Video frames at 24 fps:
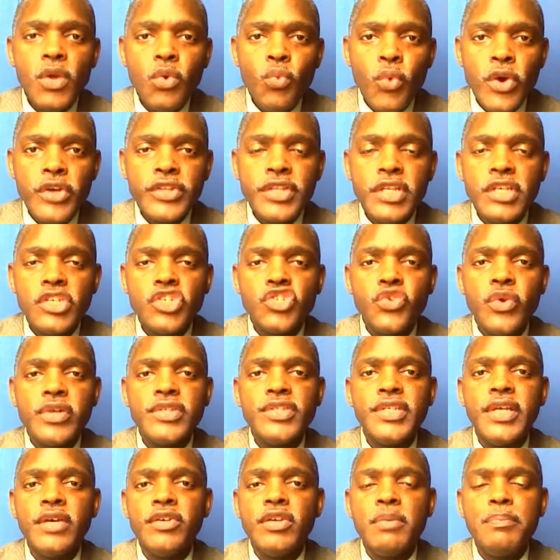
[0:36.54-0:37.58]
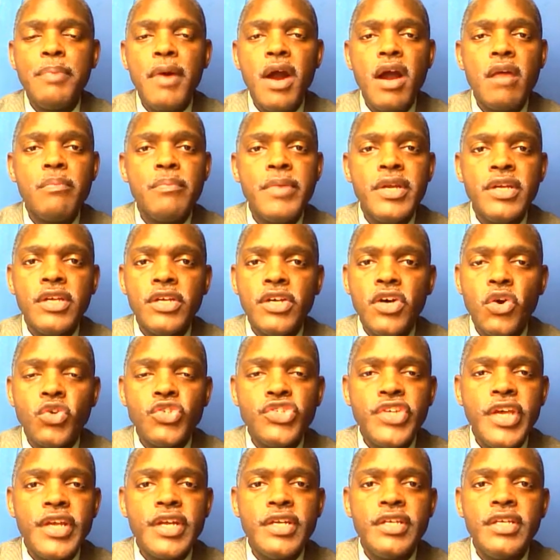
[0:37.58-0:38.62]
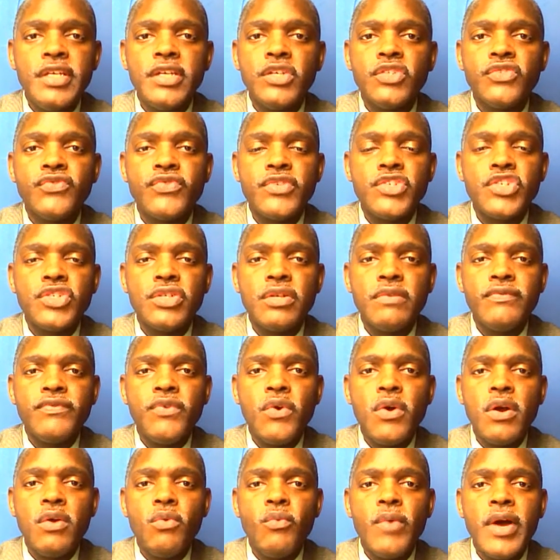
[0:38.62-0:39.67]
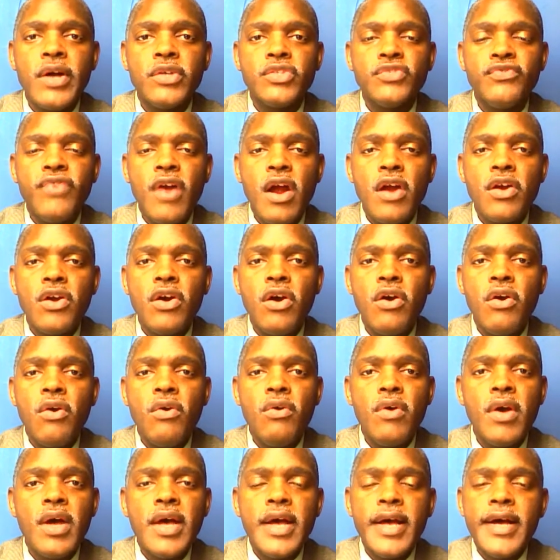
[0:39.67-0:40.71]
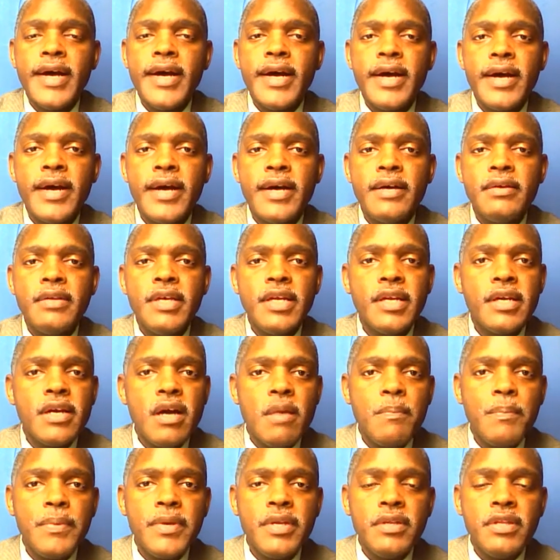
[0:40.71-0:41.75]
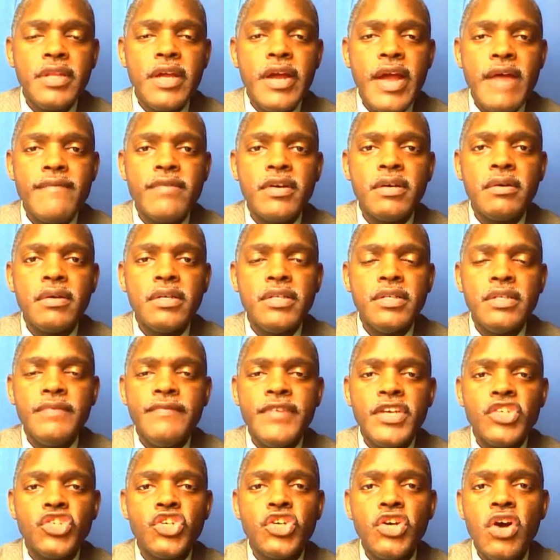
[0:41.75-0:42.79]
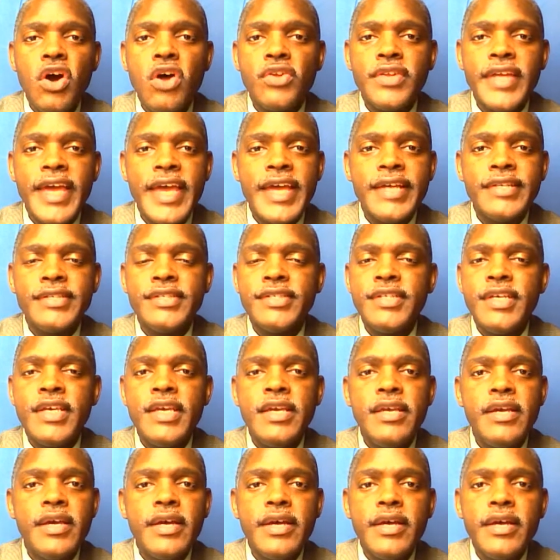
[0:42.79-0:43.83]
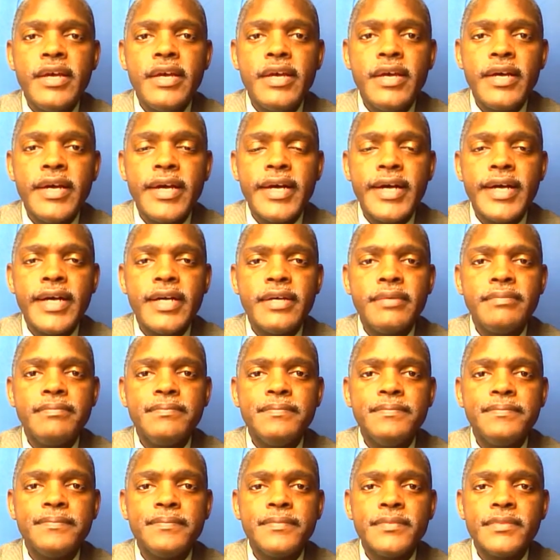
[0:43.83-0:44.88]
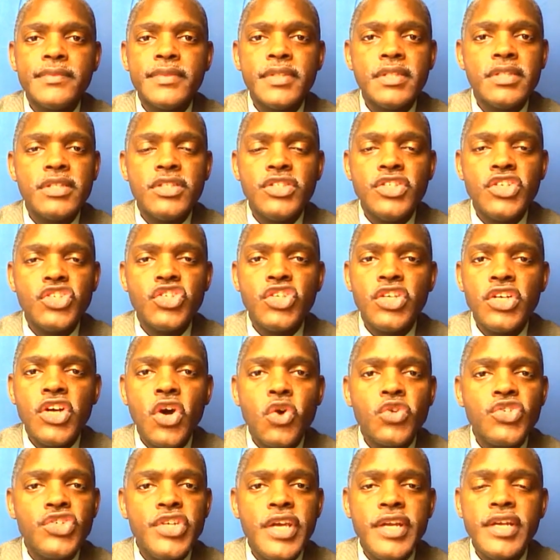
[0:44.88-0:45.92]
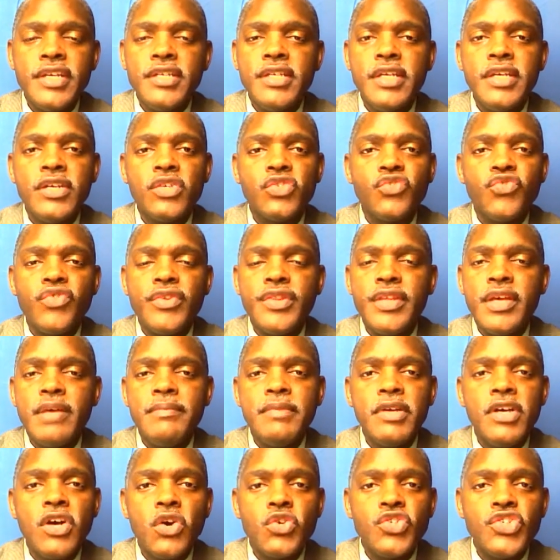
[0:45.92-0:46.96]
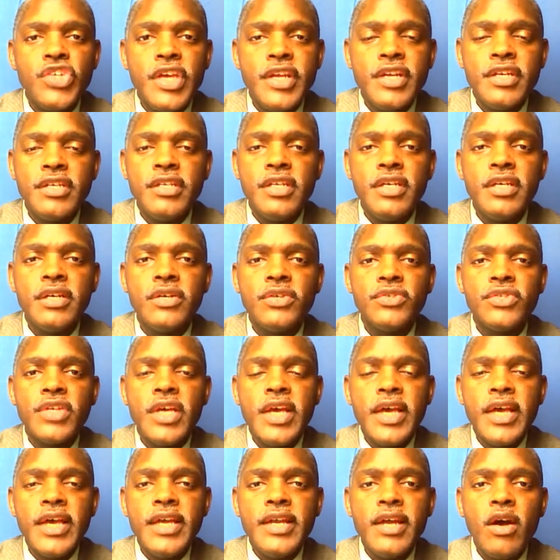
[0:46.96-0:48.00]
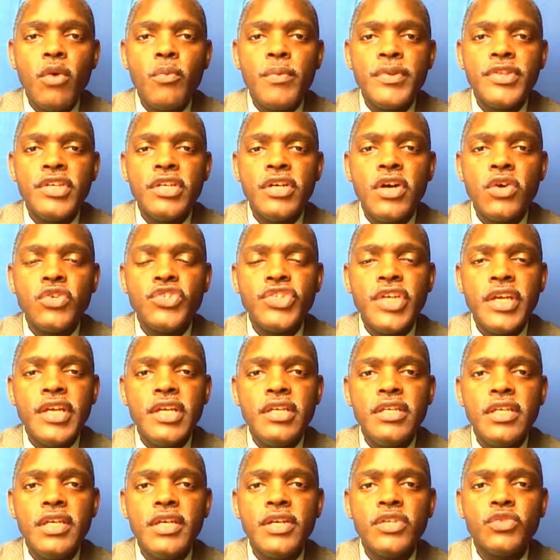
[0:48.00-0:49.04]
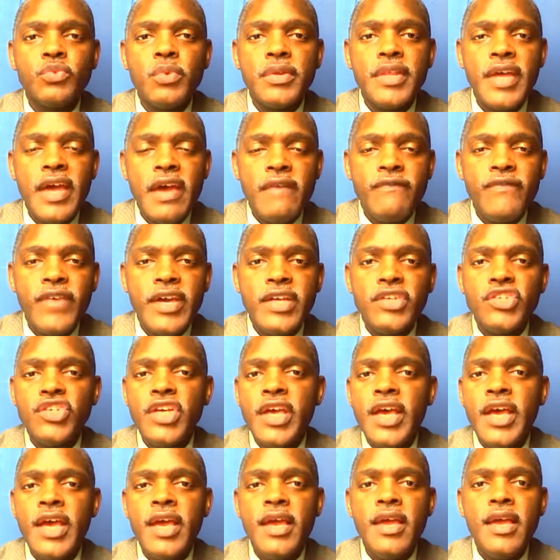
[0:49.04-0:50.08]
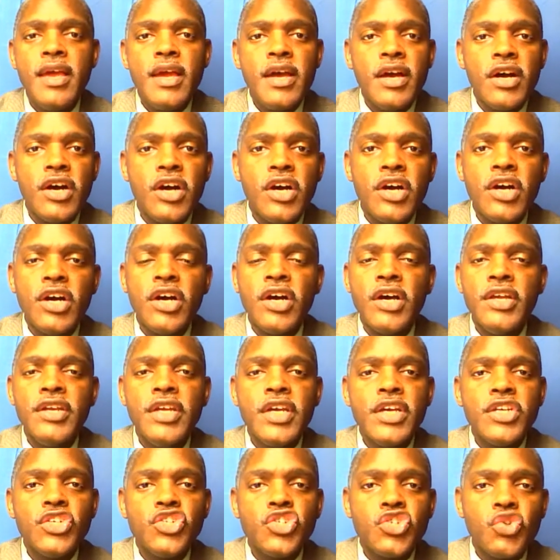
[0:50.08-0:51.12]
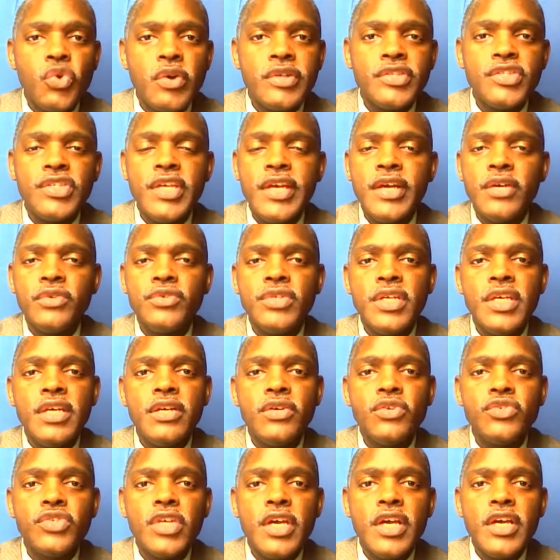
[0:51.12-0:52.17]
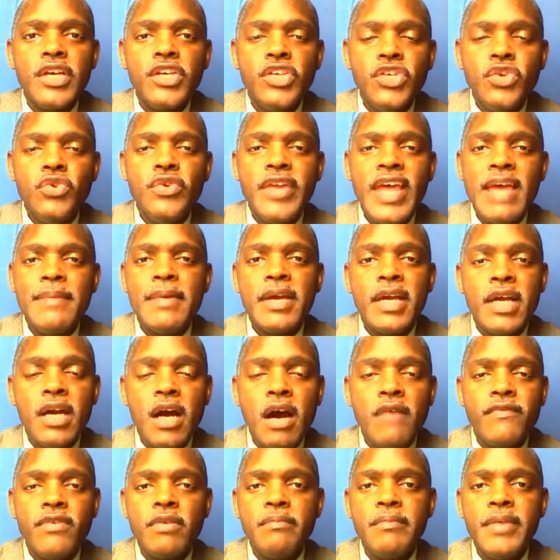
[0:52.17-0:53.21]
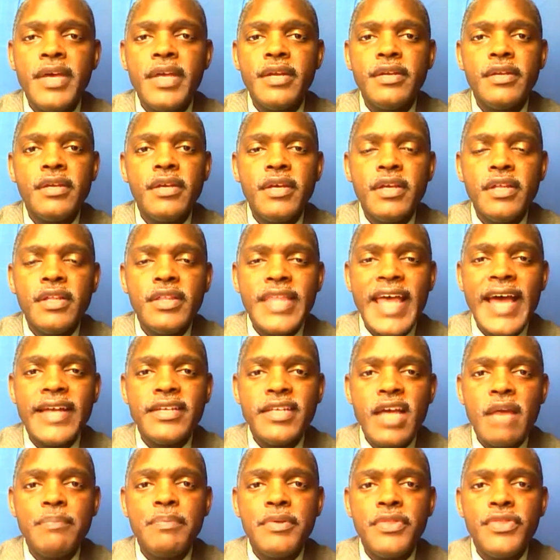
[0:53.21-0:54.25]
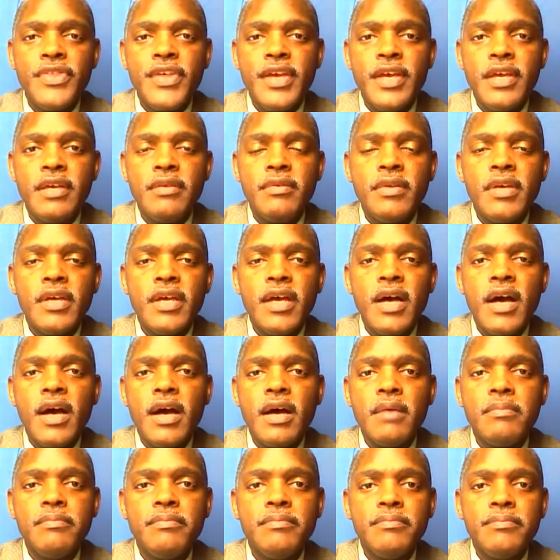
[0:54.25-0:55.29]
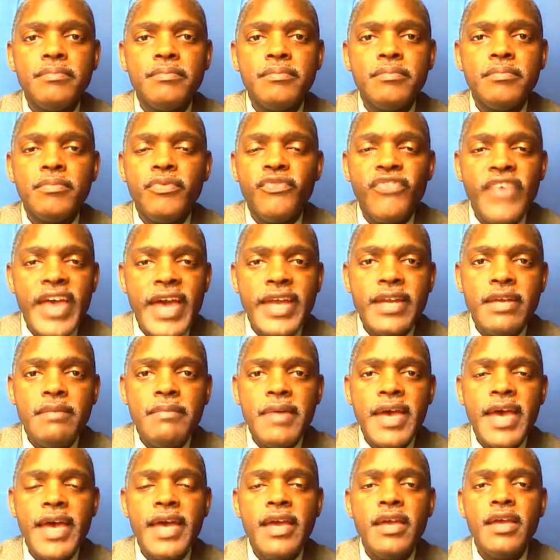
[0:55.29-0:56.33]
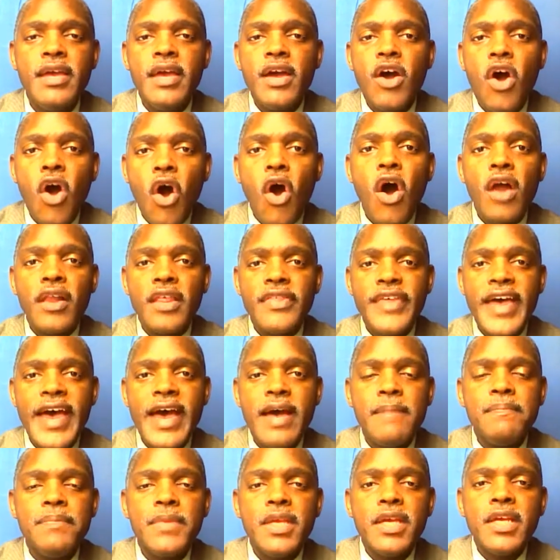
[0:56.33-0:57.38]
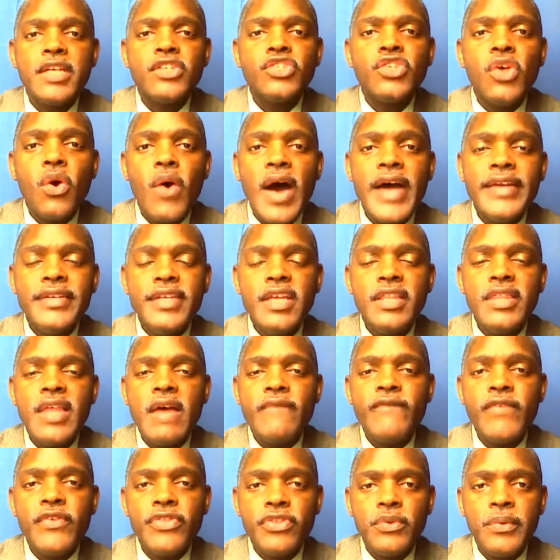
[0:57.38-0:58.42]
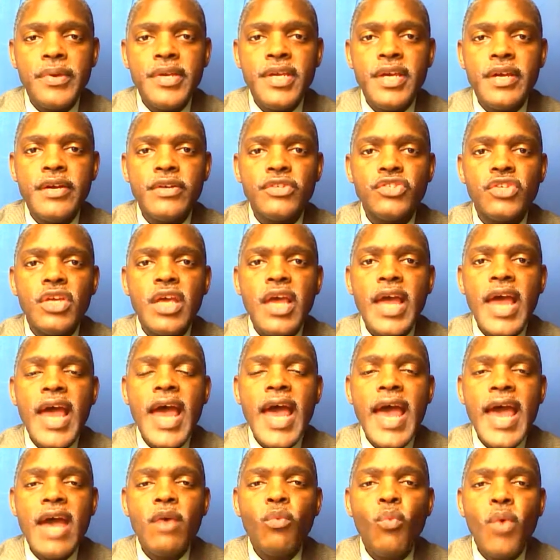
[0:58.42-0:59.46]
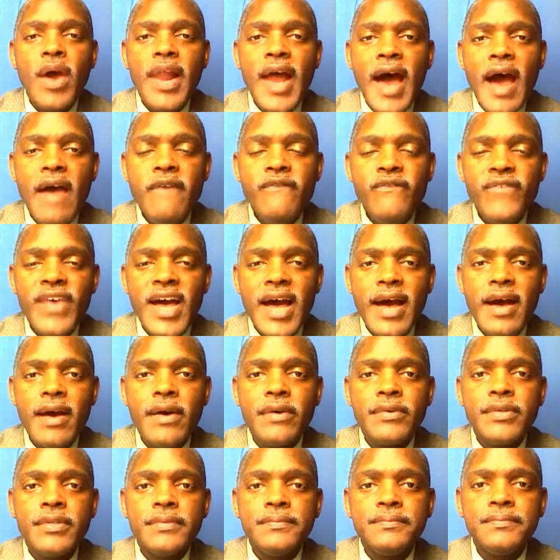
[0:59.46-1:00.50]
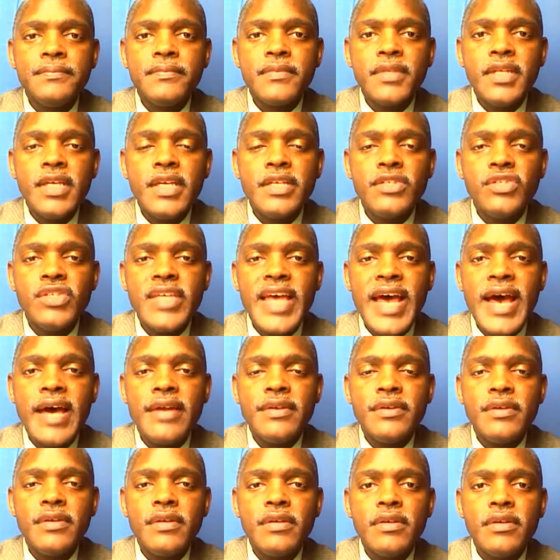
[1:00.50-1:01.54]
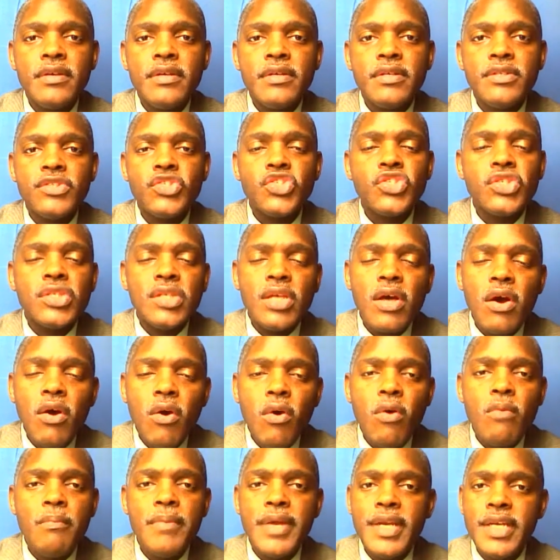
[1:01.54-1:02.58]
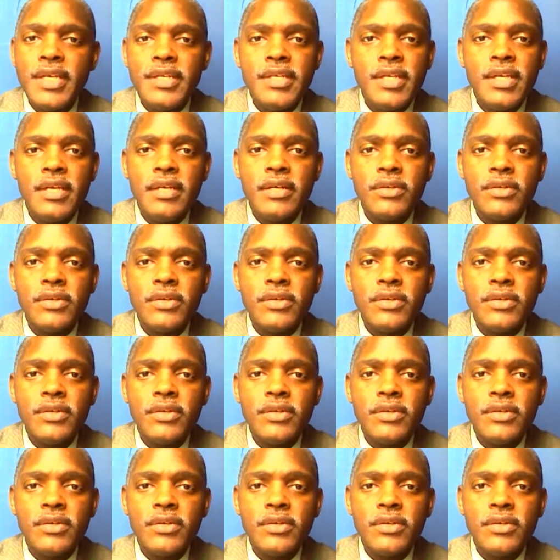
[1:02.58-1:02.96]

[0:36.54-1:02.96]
worked in the short sale department, negotiated deals for Wells Fargo in a company. They have a division called ASC. Uh, just negotiated deals for them, negotiated deals, and helped with negotiating deals with FHA, HUD, short sale deals, you name it, government, that type of thing. Uh, Fannie Mae, all of that. So I did that for 3 years. And what I found is that so many